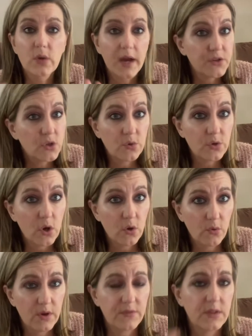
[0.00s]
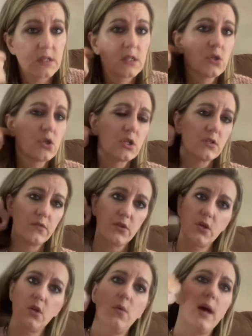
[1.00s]
I don't know if this is just for the
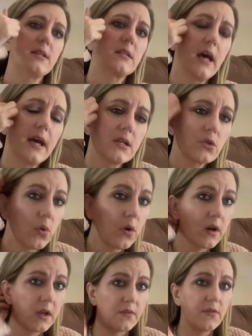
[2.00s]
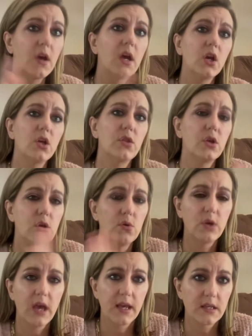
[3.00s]
US guys or if the
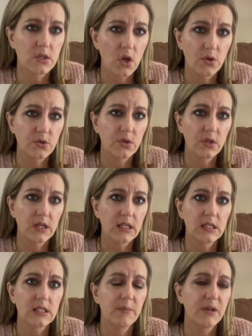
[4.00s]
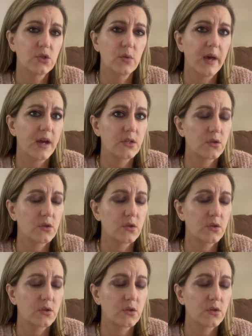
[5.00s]
UK is also gonna get this special box.